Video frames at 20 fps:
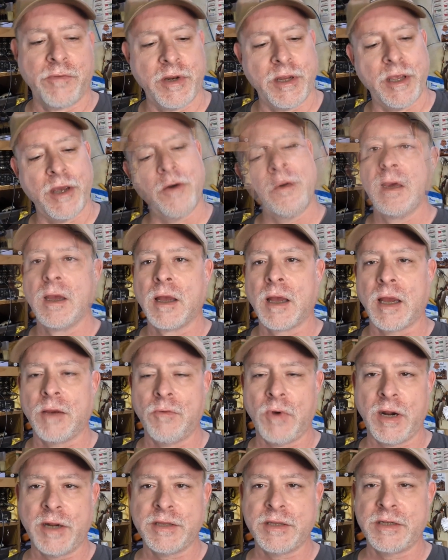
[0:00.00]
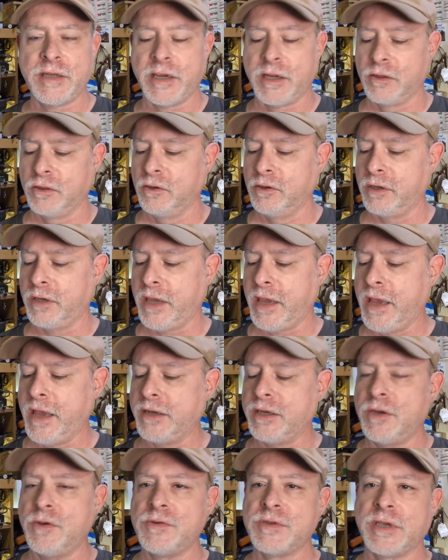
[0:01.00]
video. I wanted to take a look
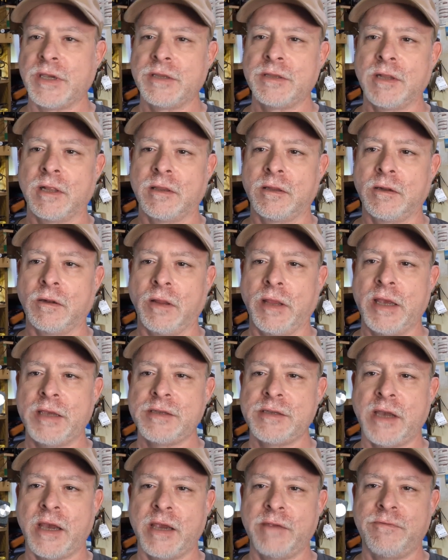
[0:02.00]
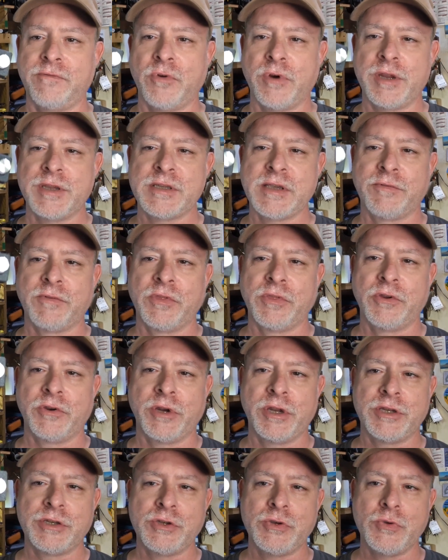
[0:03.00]
at using the little
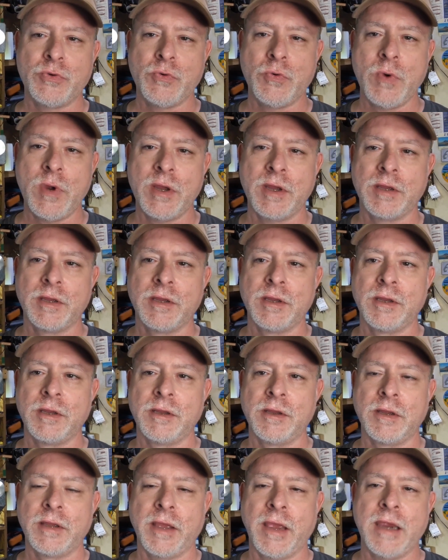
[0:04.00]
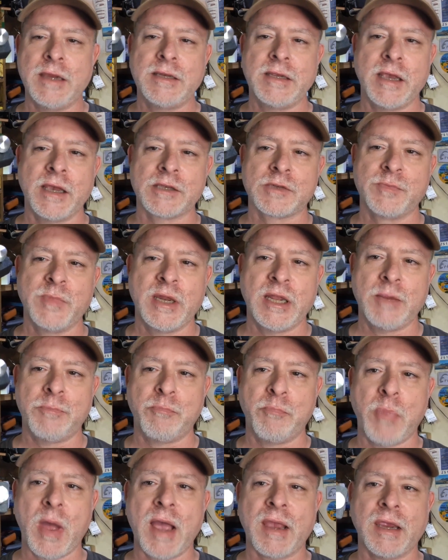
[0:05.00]
SI4732 ATS Mini
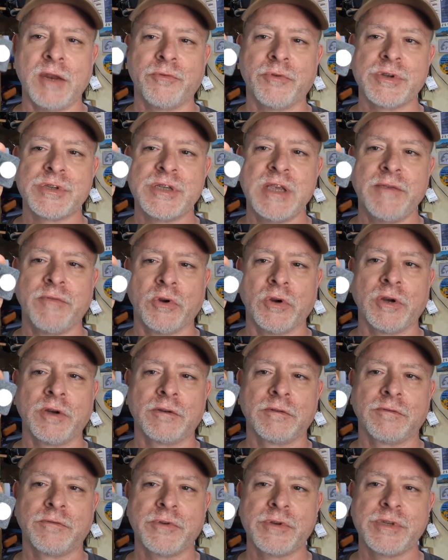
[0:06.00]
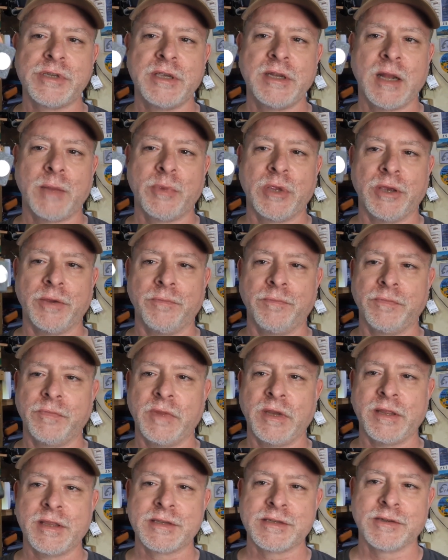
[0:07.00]
pocket receiver for CW.
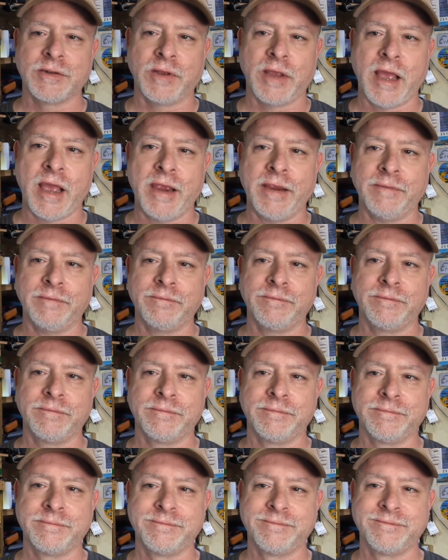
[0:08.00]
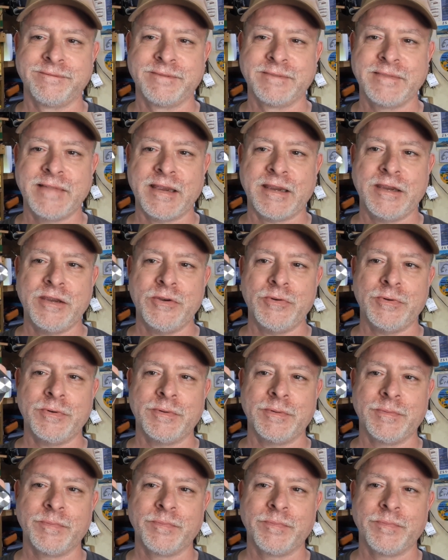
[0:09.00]
Look at this little guy. Isn't that cute?